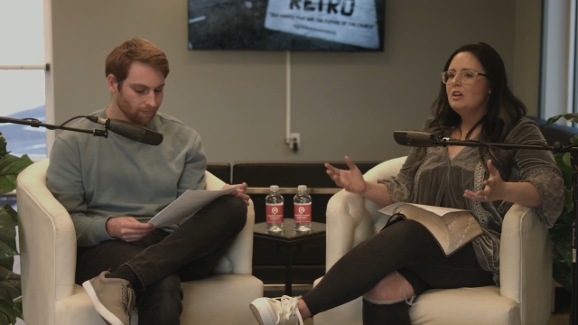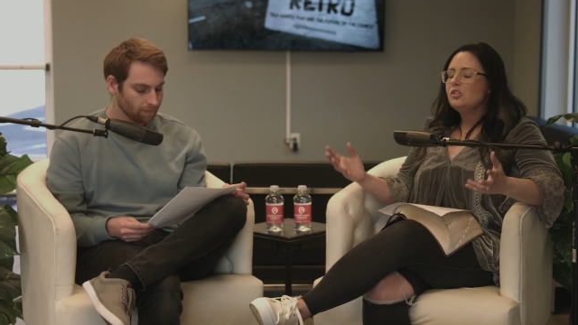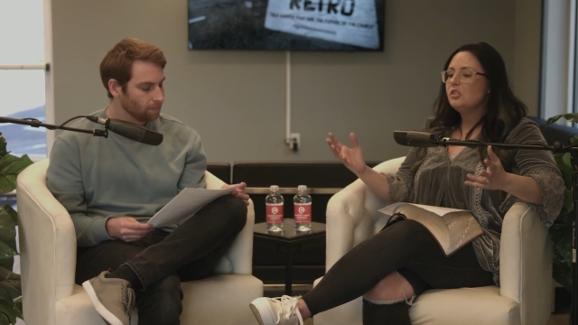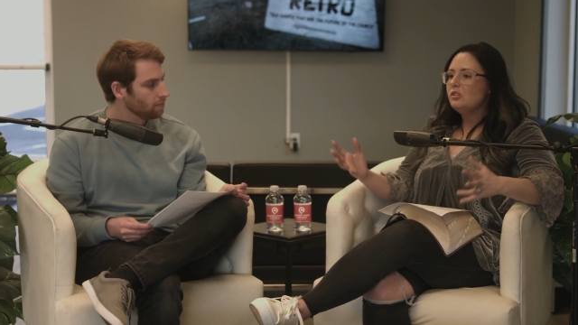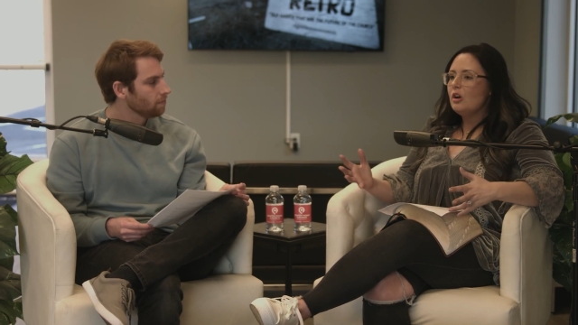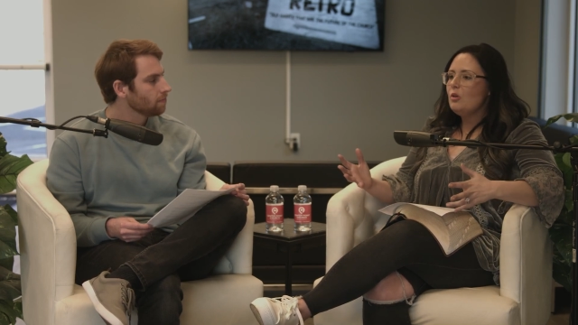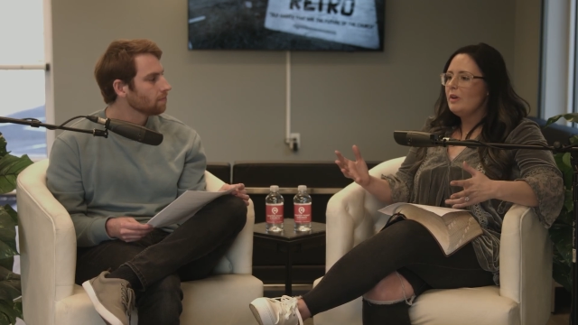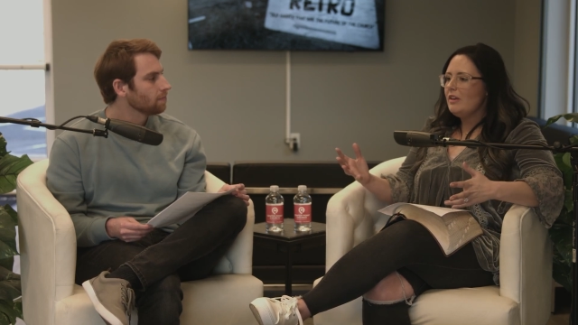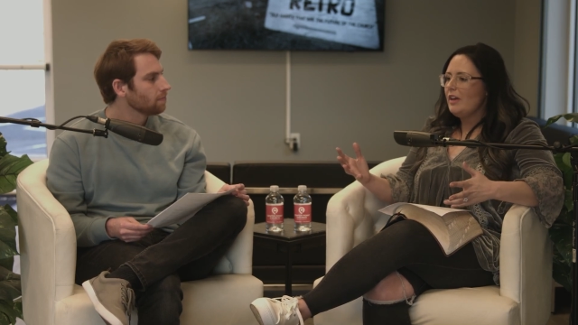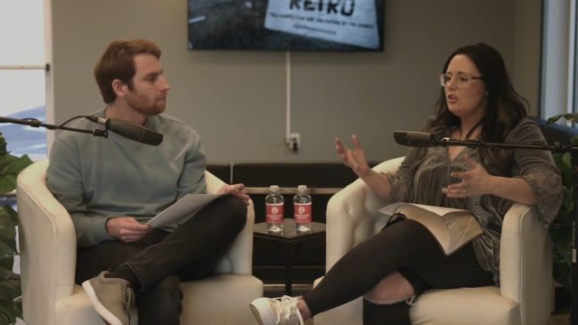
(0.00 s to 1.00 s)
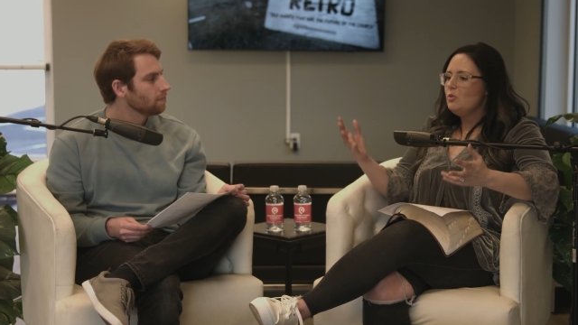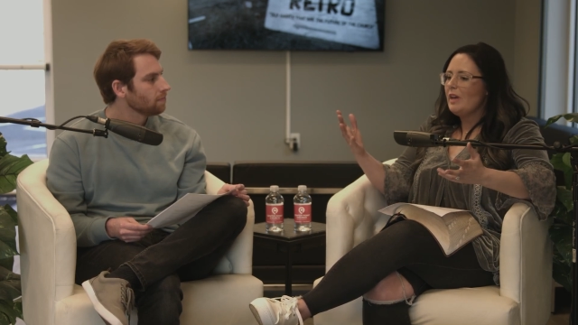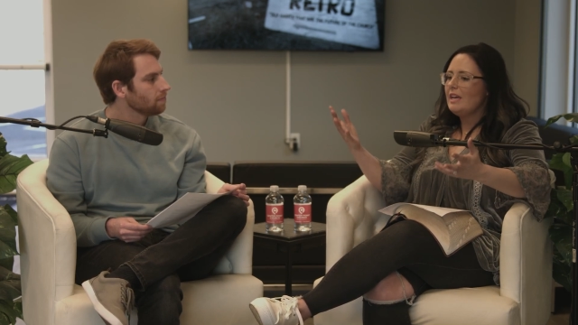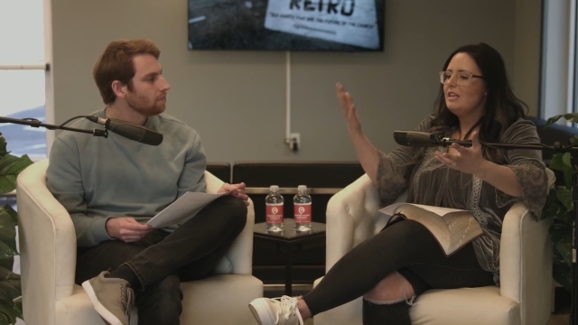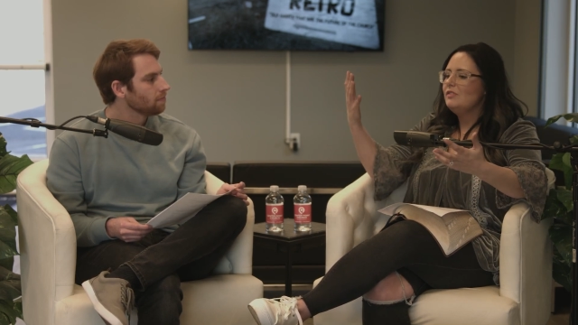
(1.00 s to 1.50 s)
Speaker 1: snowy that you
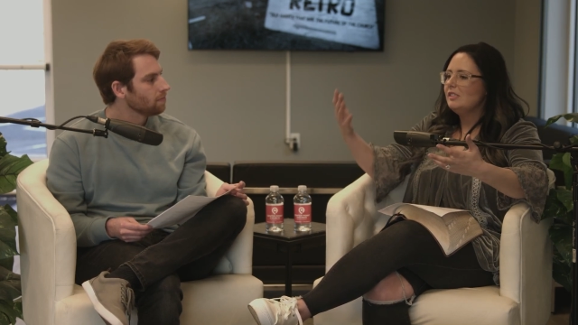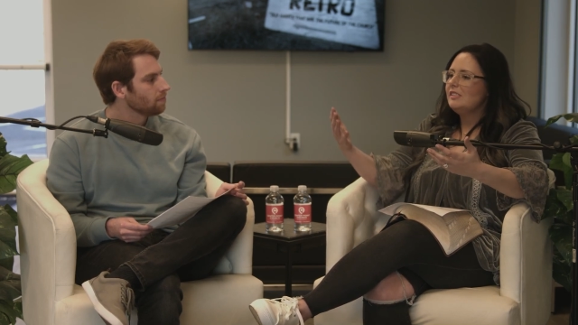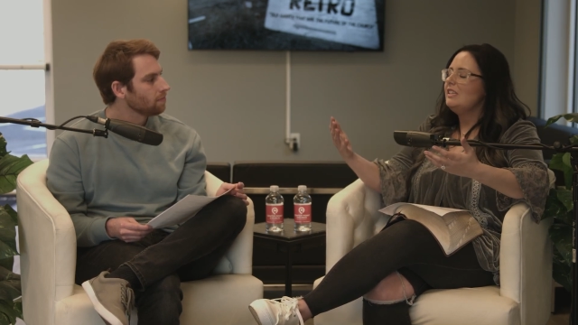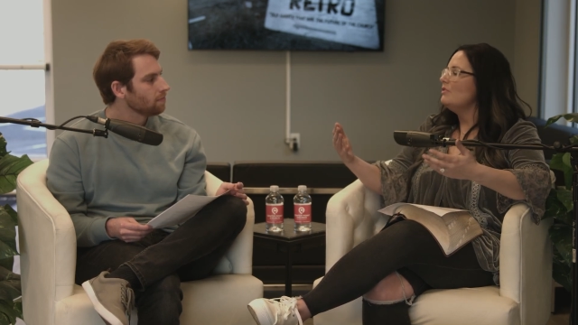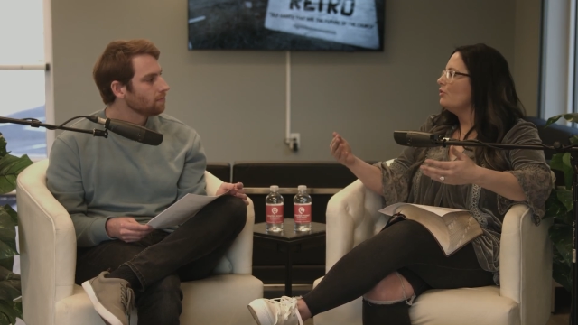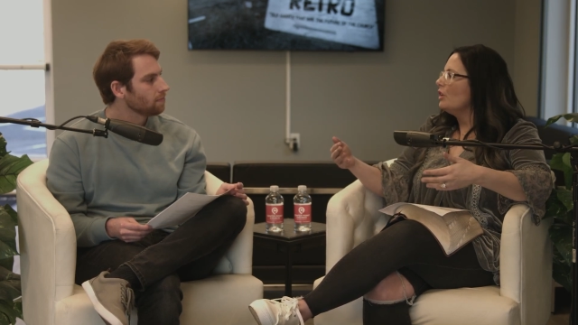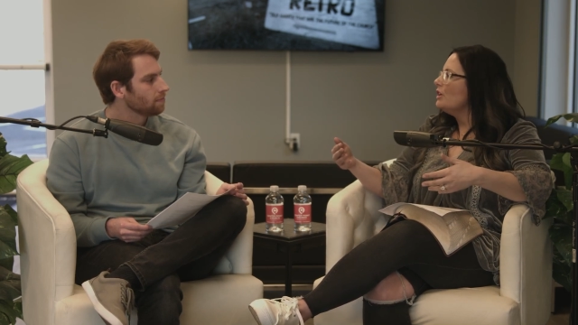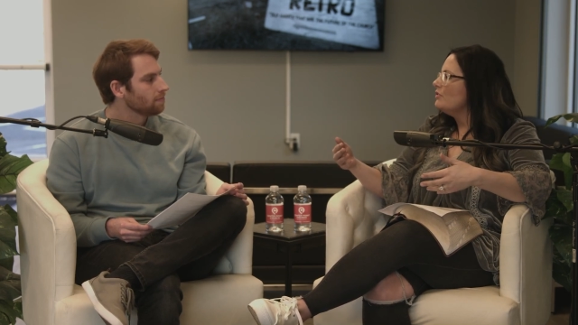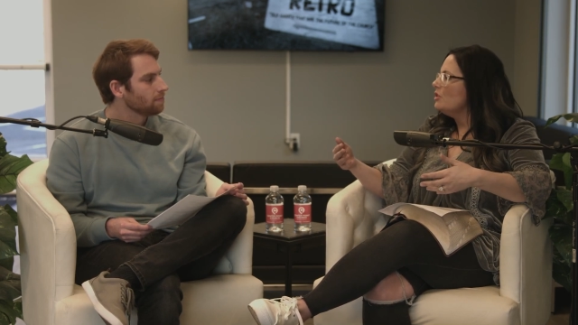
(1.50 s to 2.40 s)
can't even see in front of